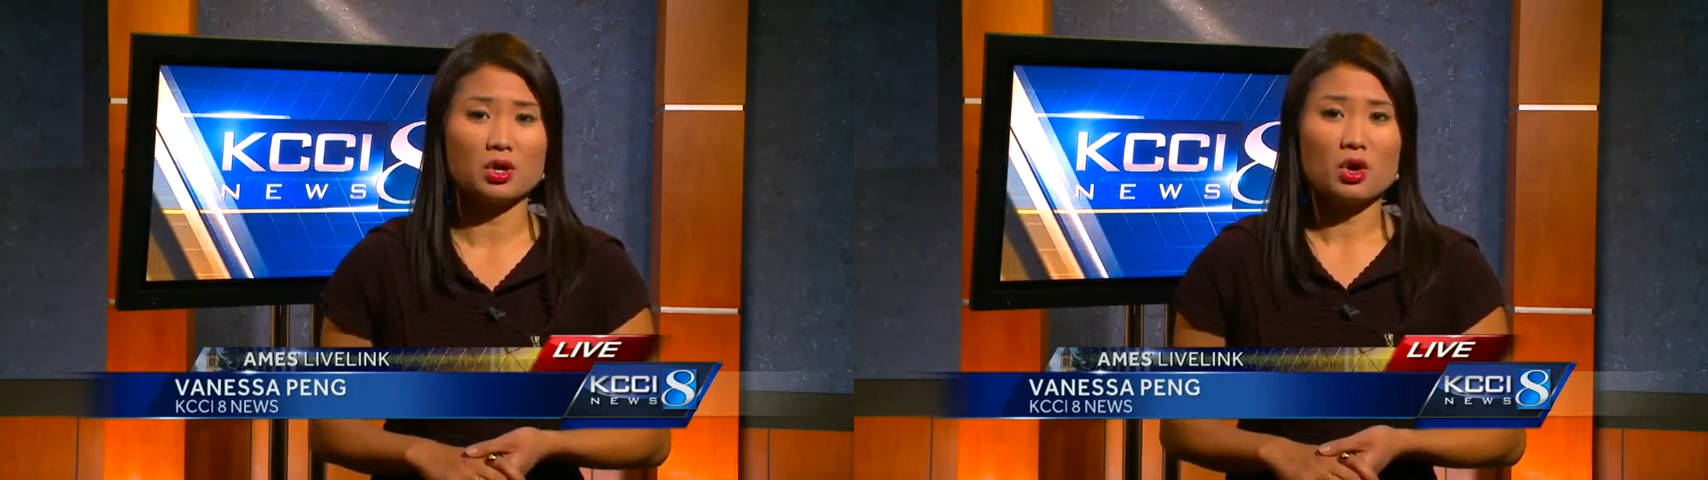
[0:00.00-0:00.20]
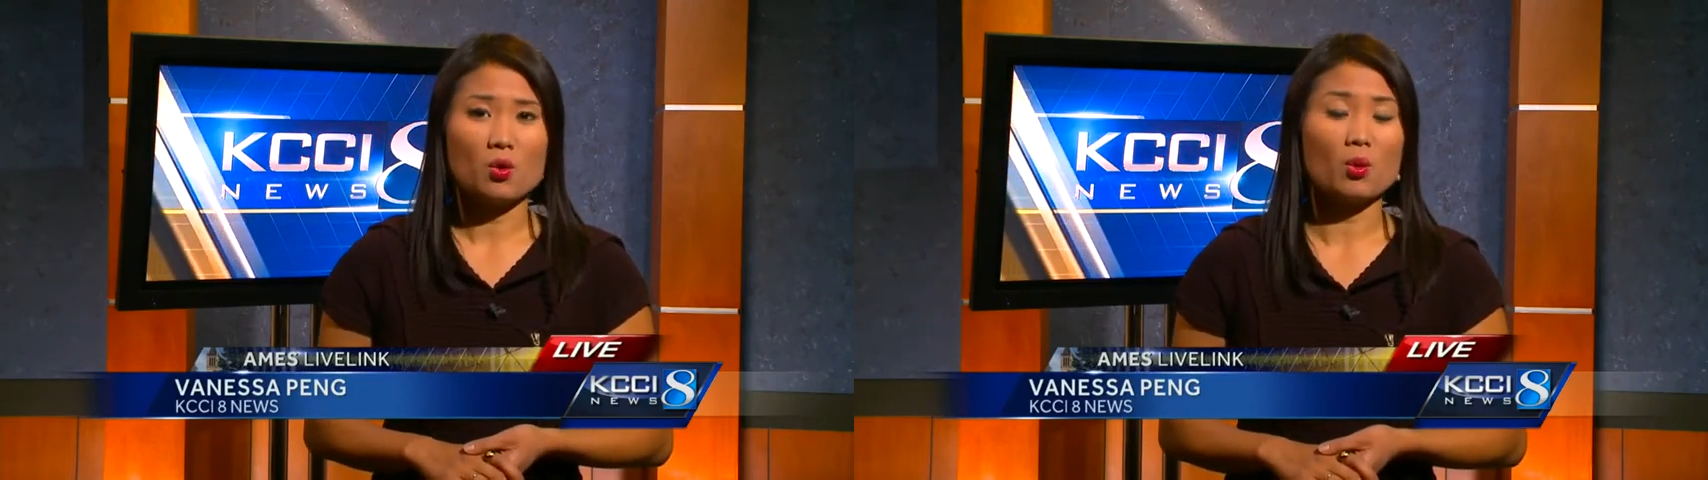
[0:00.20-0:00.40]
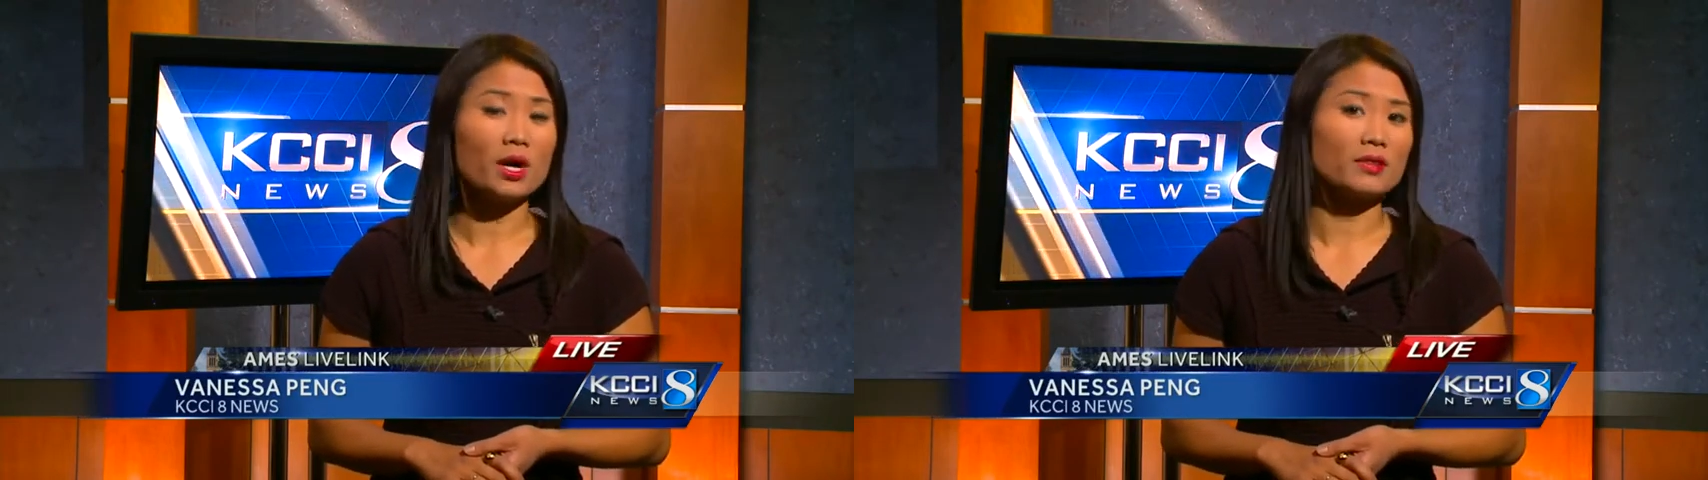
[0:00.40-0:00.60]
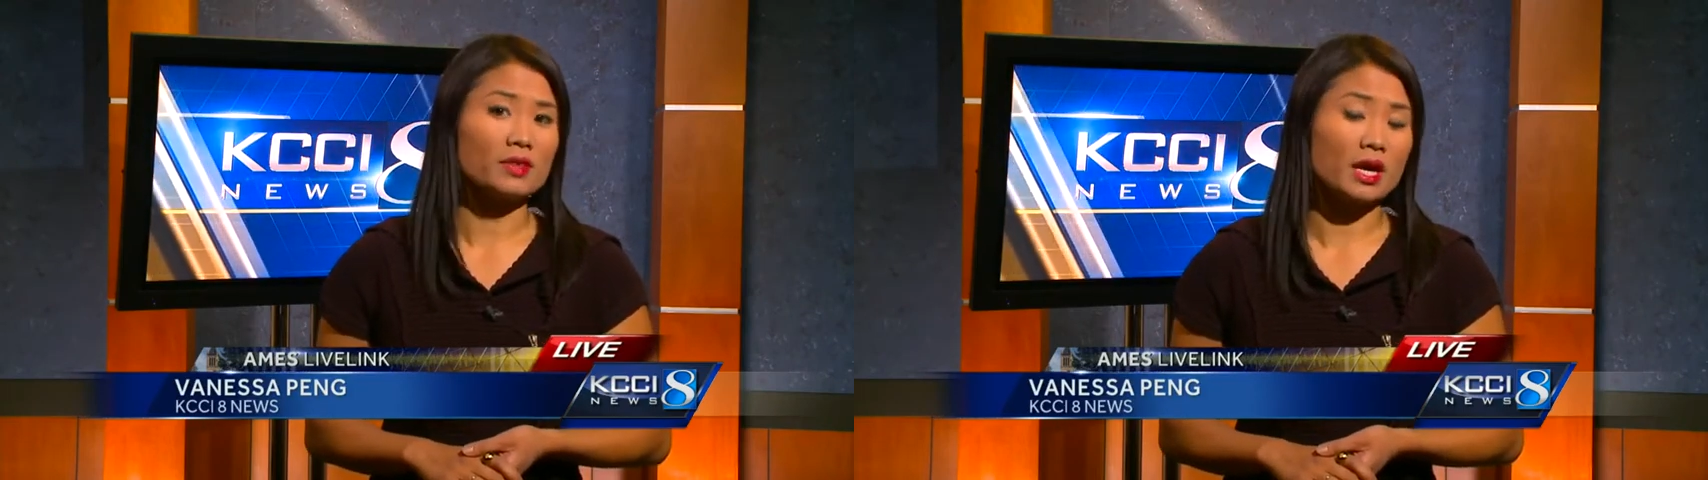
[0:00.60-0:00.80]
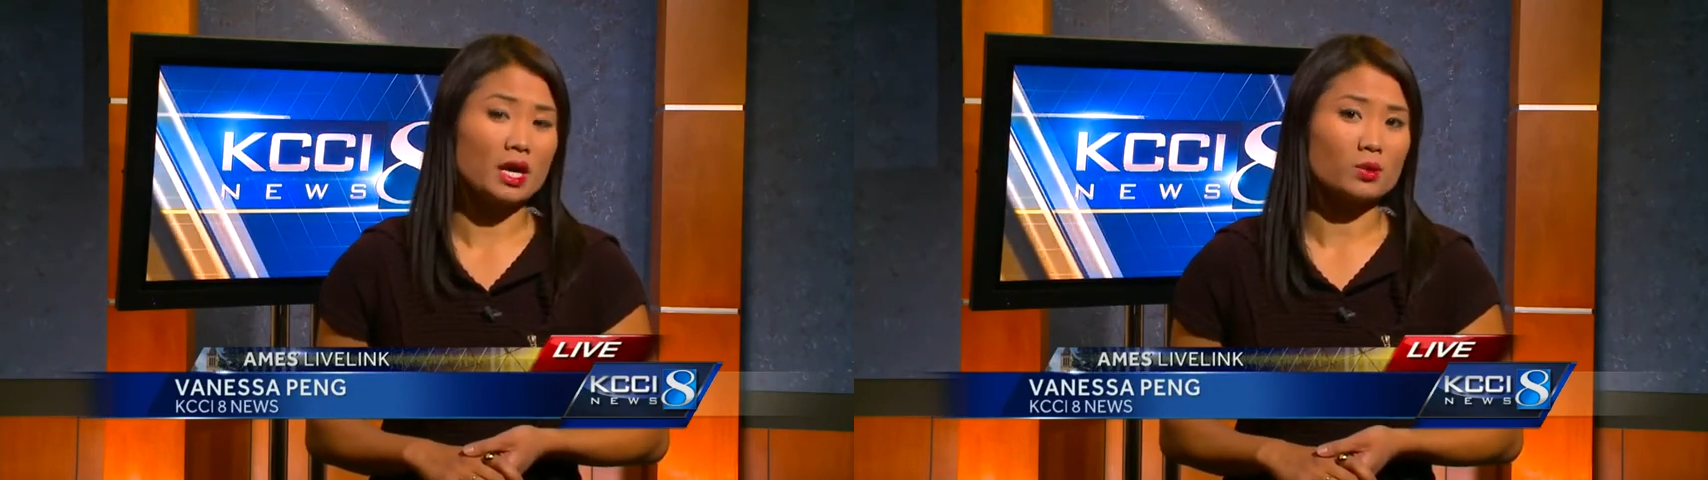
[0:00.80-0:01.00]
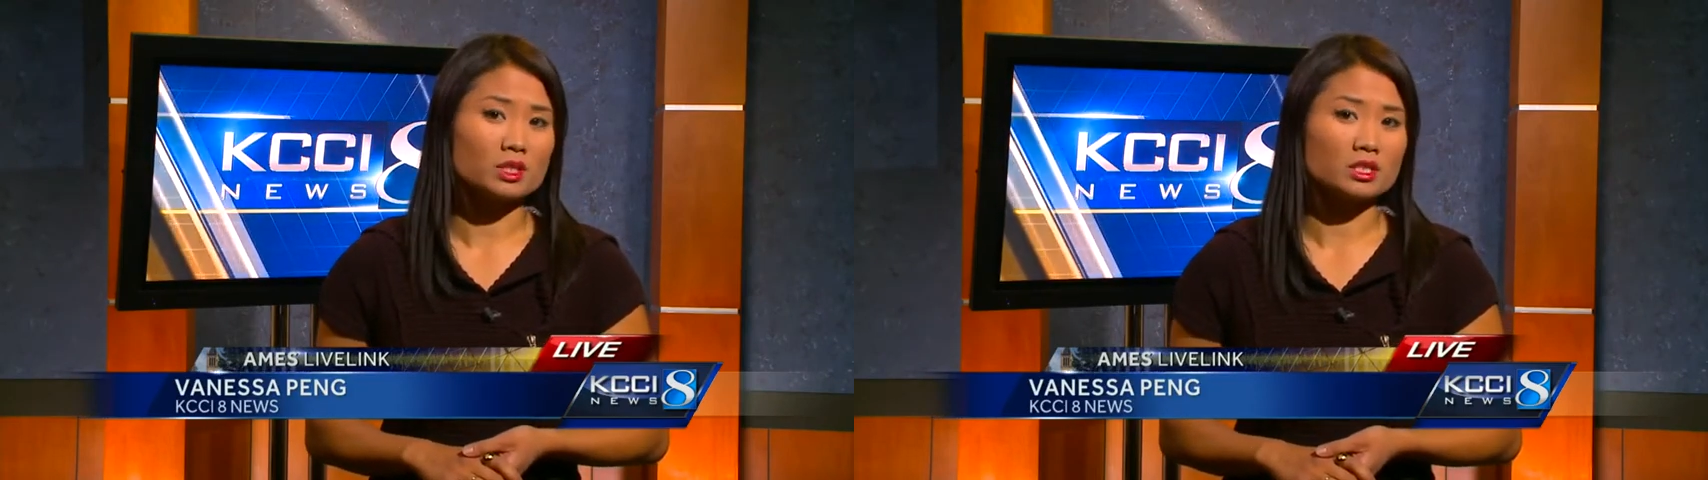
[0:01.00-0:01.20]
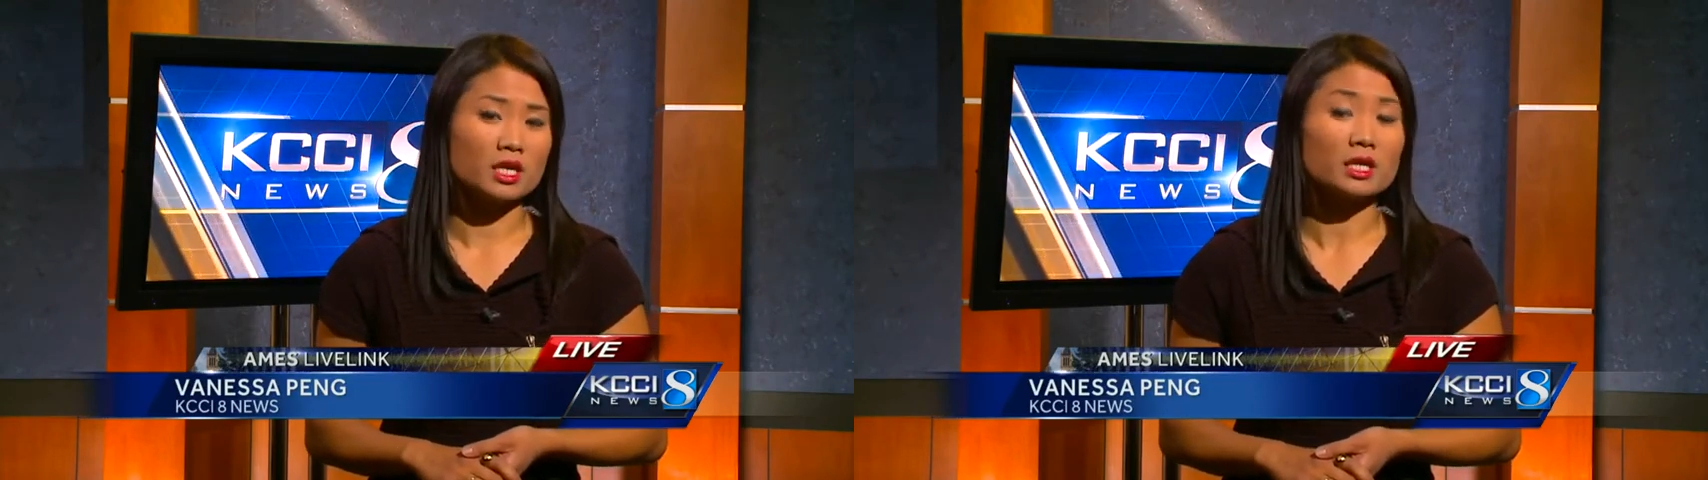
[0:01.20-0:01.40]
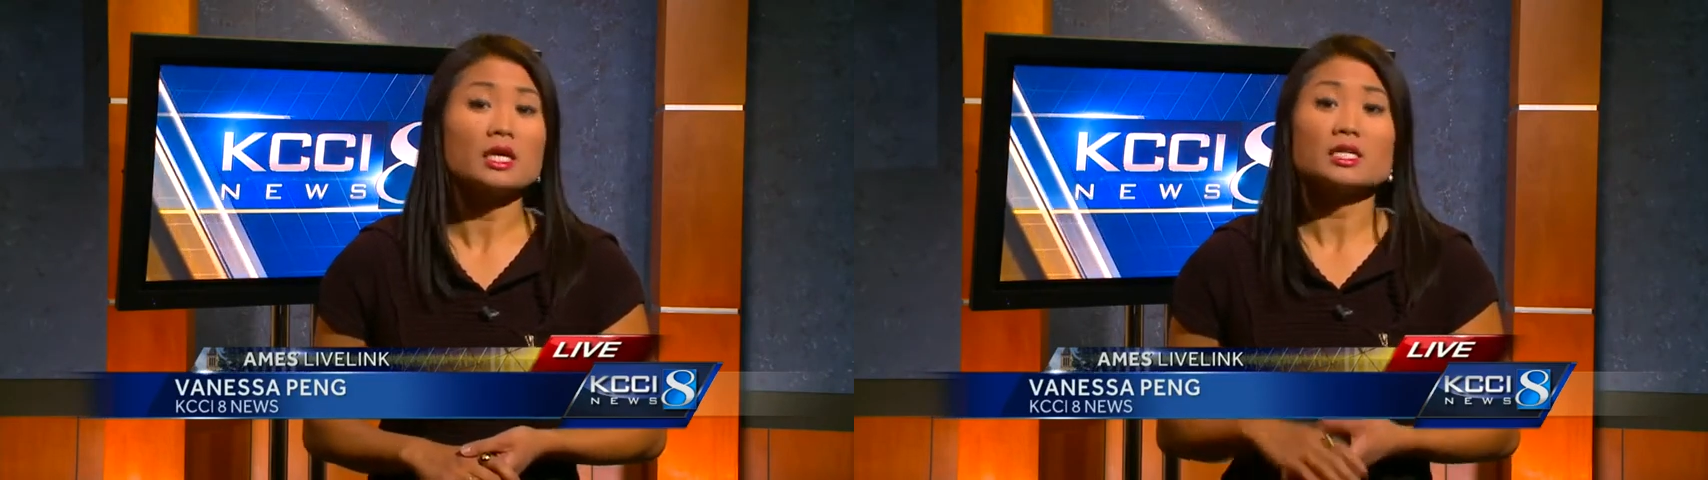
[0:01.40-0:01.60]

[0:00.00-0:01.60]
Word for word: one at the Iowa State